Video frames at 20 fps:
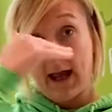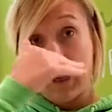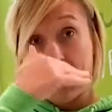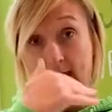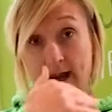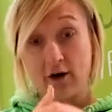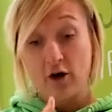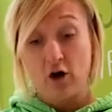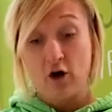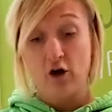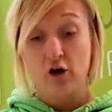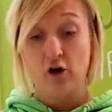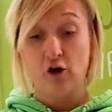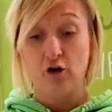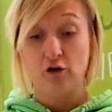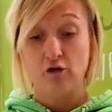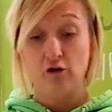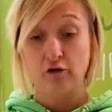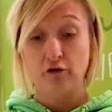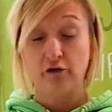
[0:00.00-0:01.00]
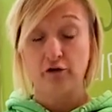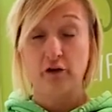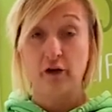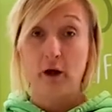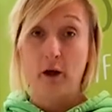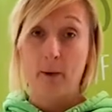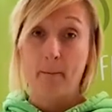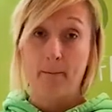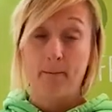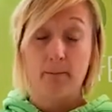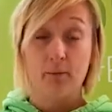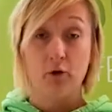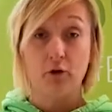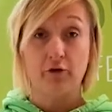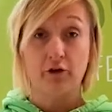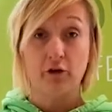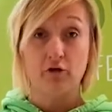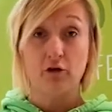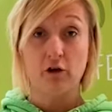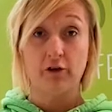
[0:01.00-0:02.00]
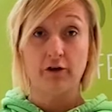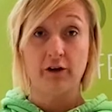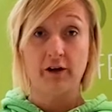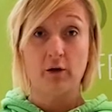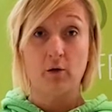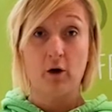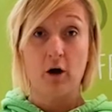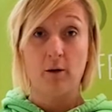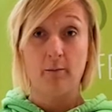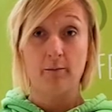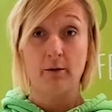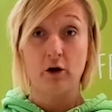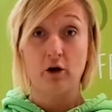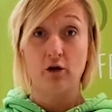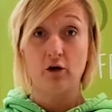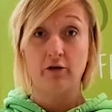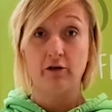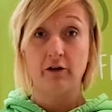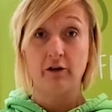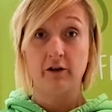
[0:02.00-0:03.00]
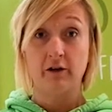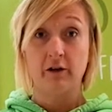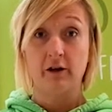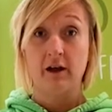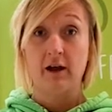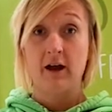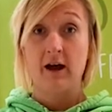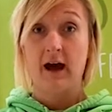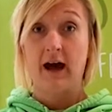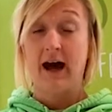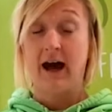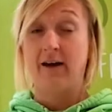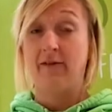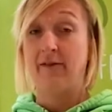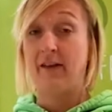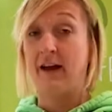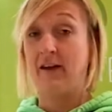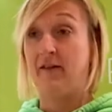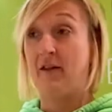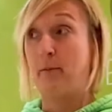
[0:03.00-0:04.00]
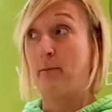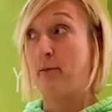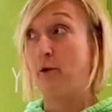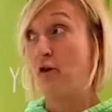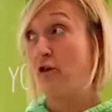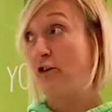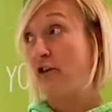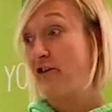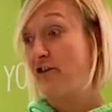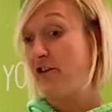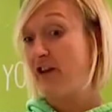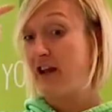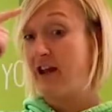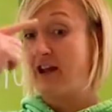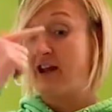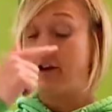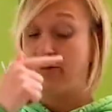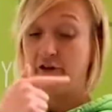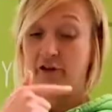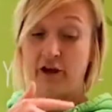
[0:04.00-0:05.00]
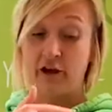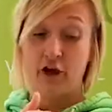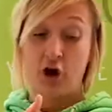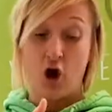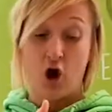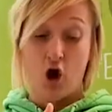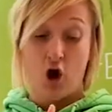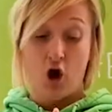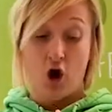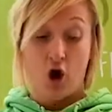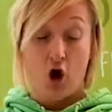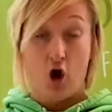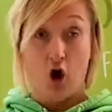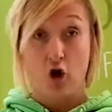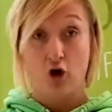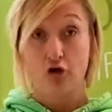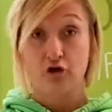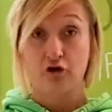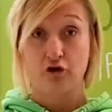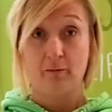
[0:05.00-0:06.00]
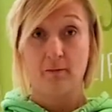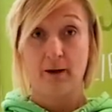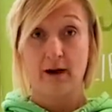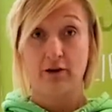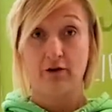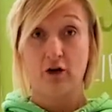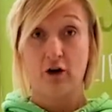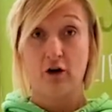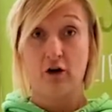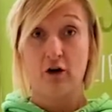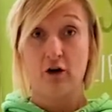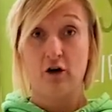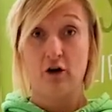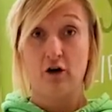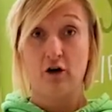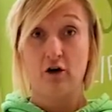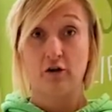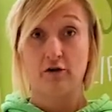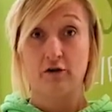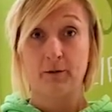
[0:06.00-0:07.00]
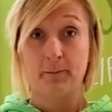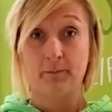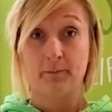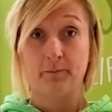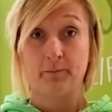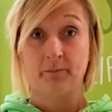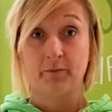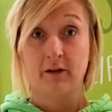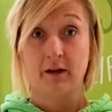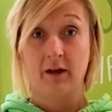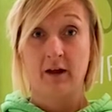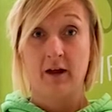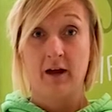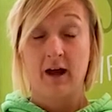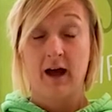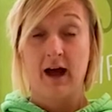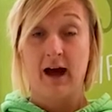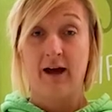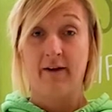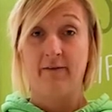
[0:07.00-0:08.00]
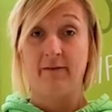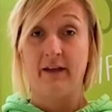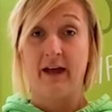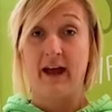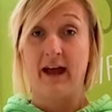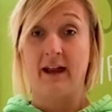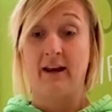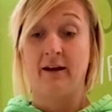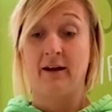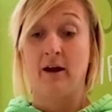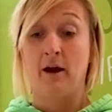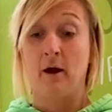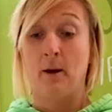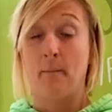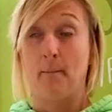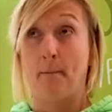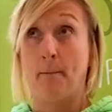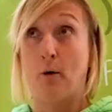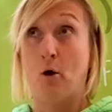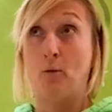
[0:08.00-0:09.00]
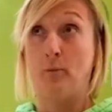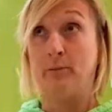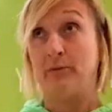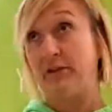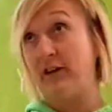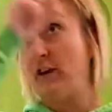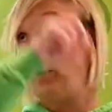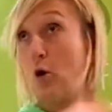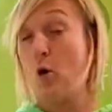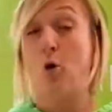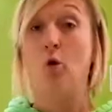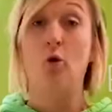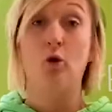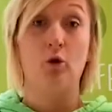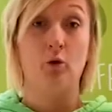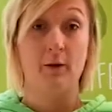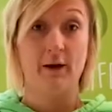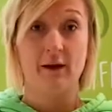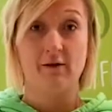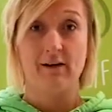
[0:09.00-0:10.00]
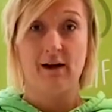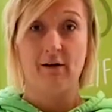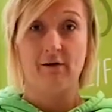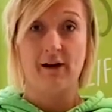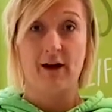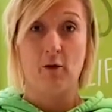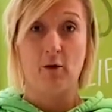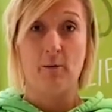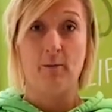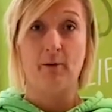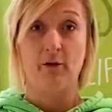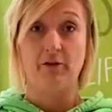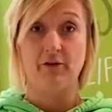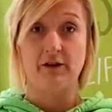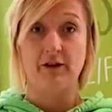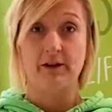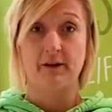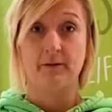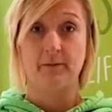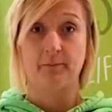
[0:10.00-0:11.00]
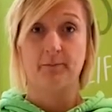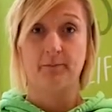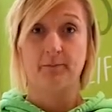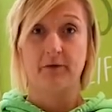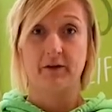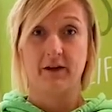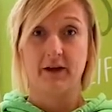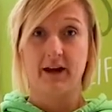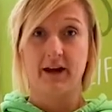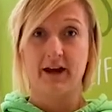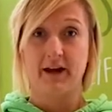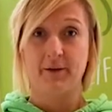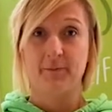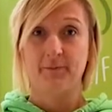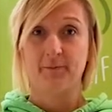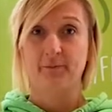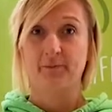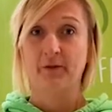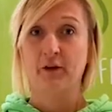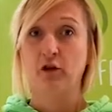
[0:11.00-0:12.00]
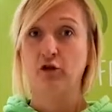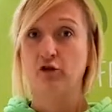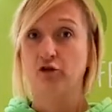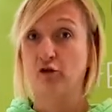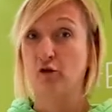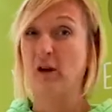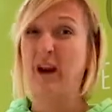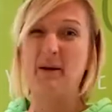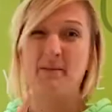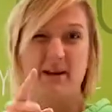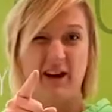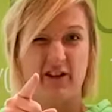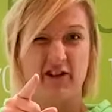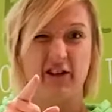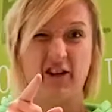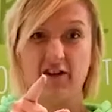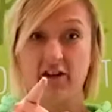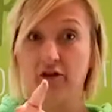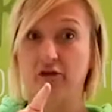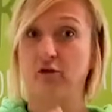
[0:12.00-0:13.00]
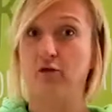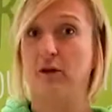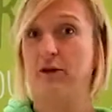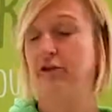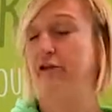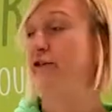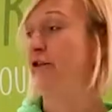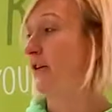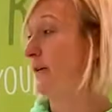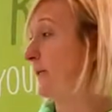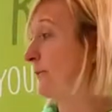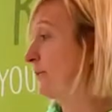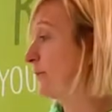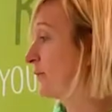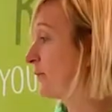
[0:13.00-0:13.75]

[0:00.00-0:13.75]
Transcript: in our lungs moves across into our blood, and then the blood takes the oxygen back to our heart and then pumps it all the way around our body, okay? So let me ask you this question.